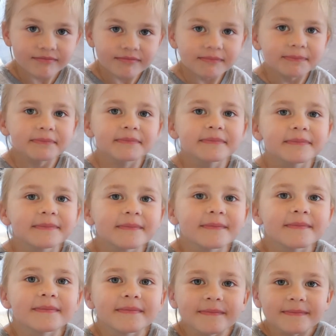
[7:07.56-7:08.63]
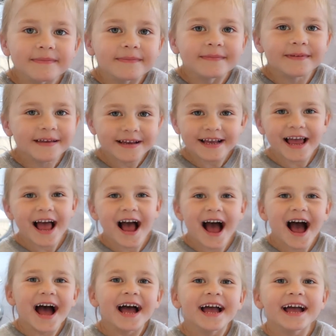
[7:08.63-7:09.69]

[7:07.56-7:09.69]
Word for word: You guys my helpers today? Yeah.